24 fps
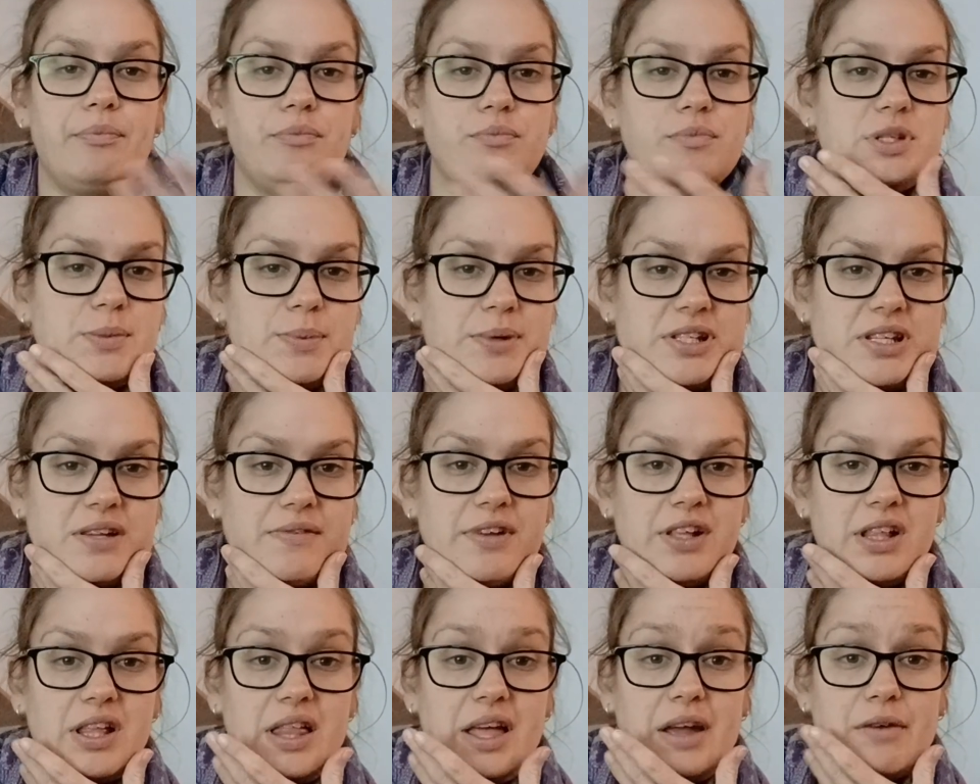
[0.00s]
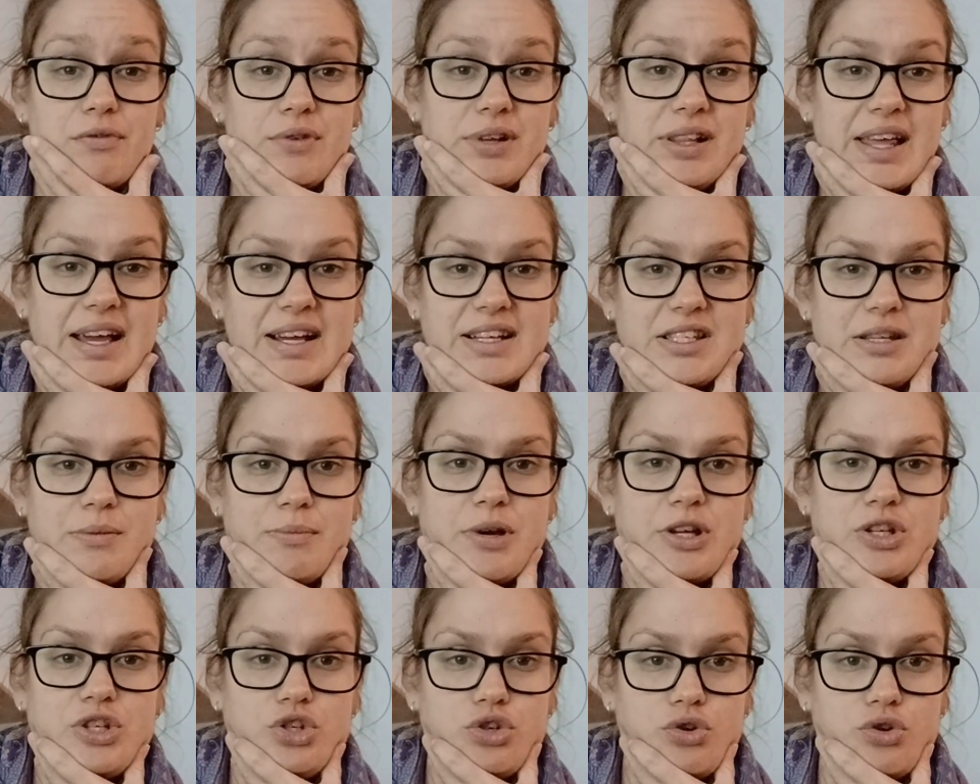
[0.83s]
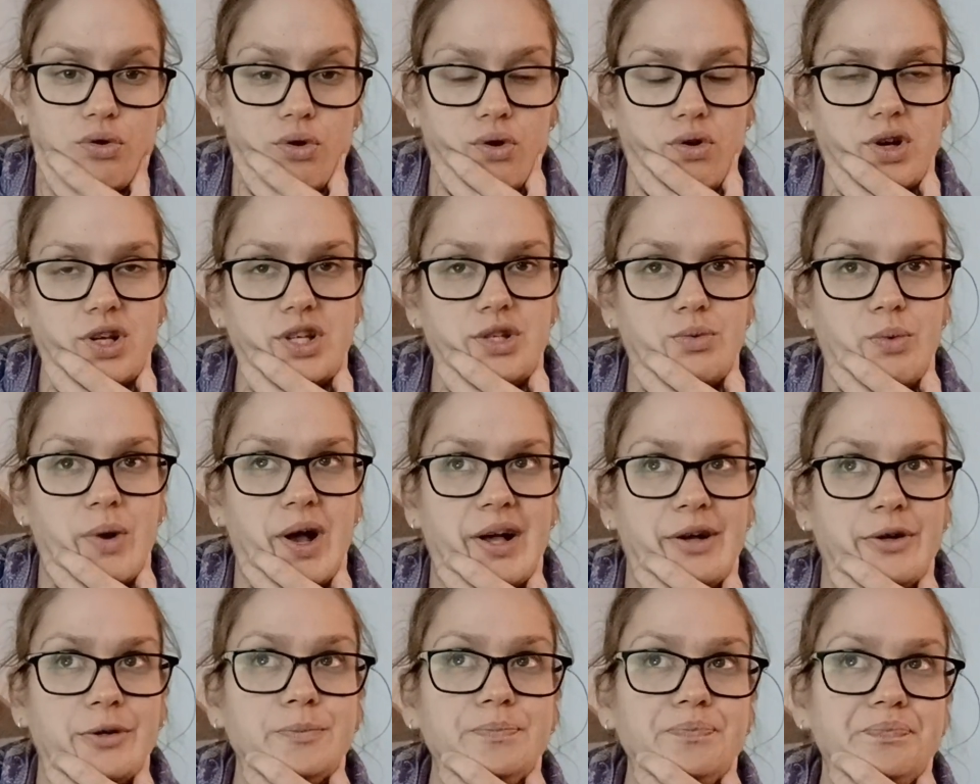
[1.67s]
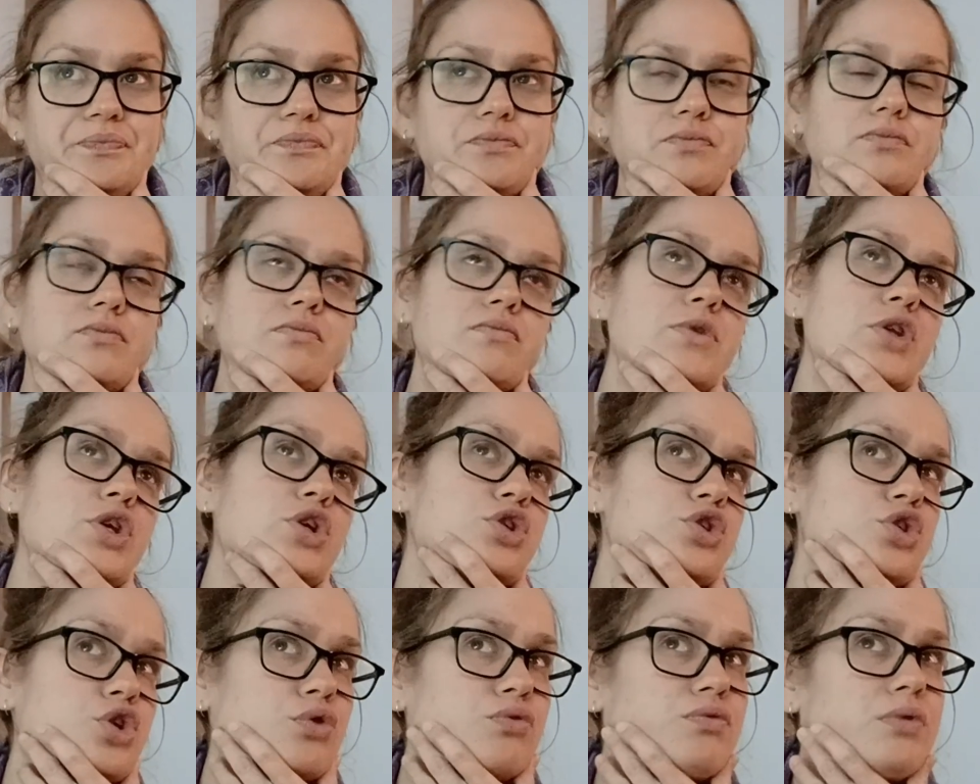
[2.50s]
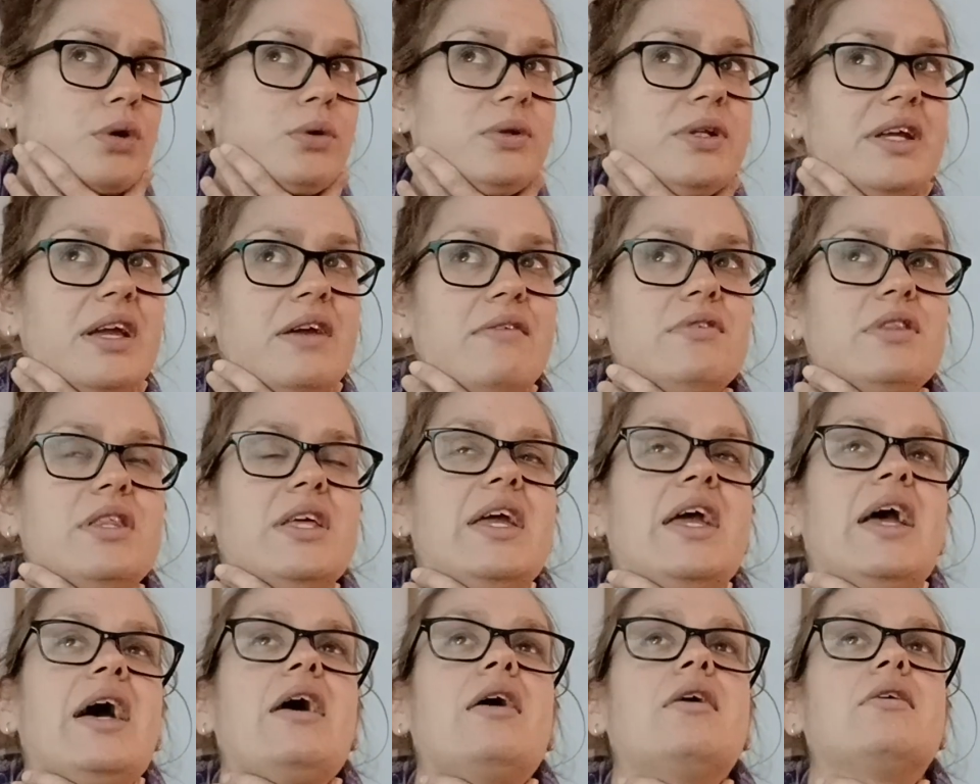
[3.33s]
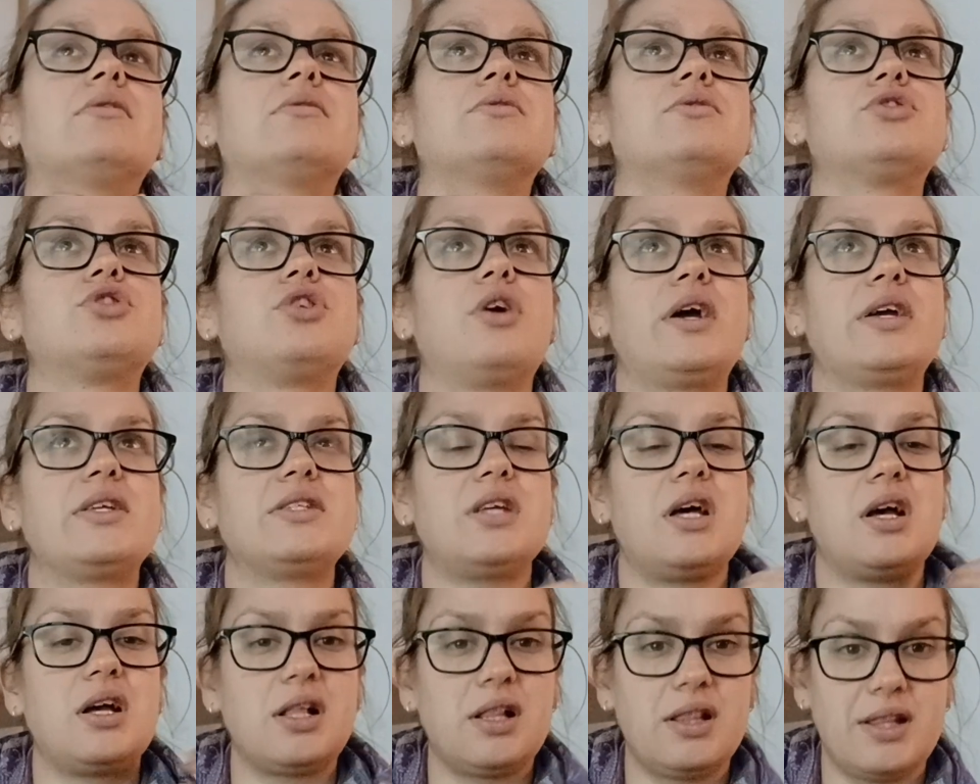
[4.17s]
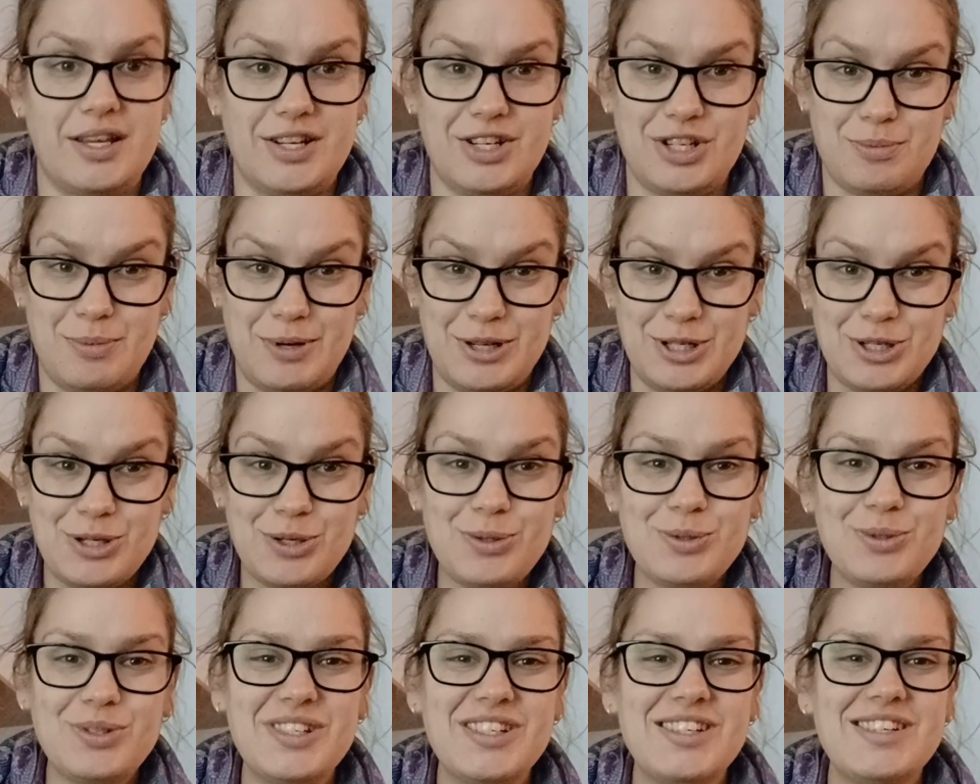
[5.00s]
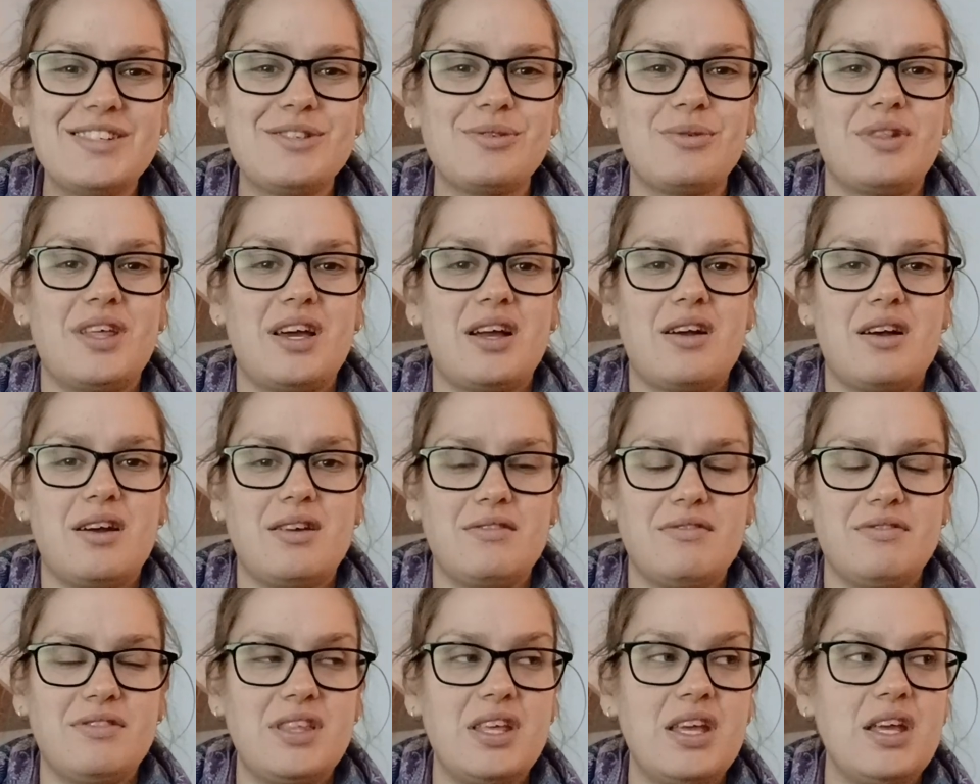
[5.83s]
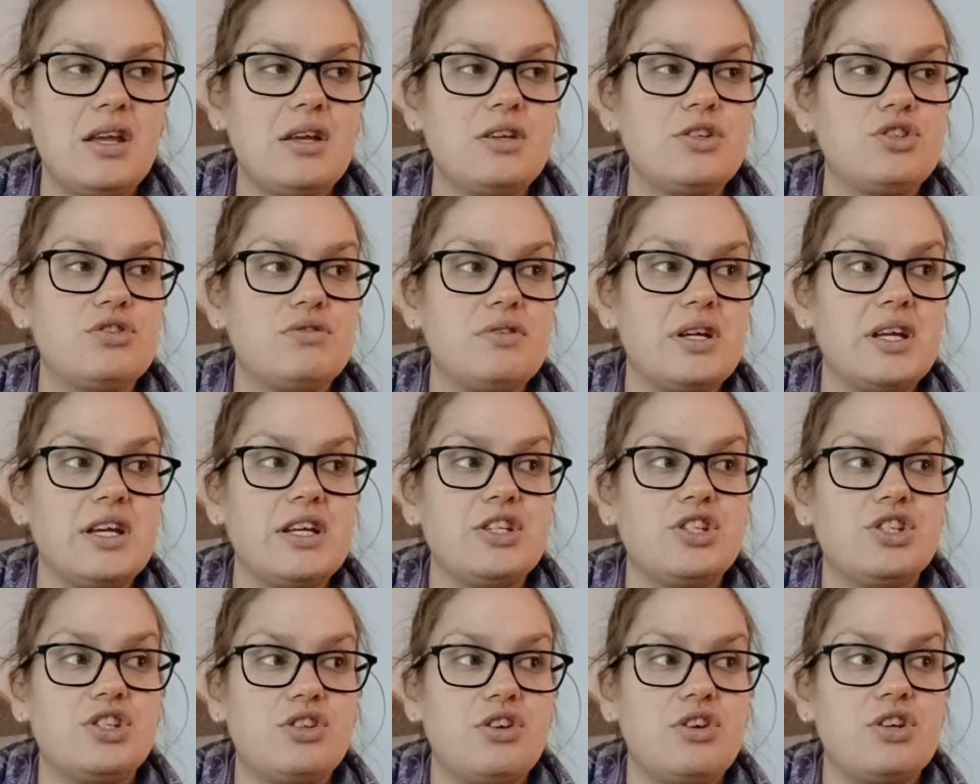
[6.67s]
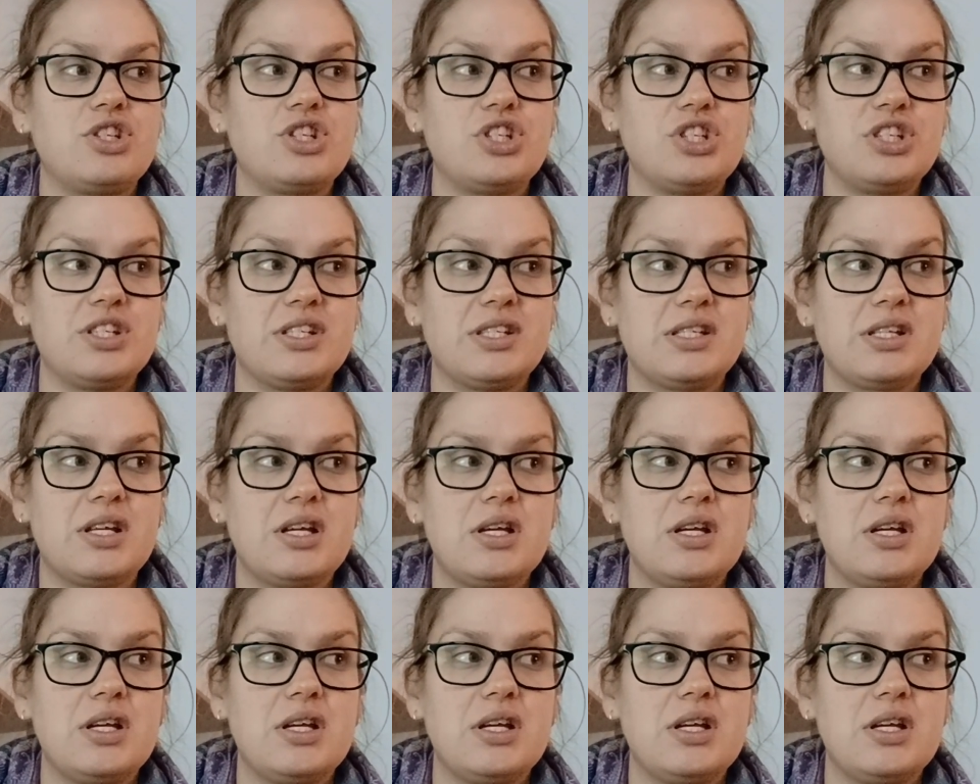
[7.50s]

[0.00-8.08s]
specifically like relaxing my jaw as well, so rolling everything out, trying to unclench my shoulders, all that kind of thing during each surge, and just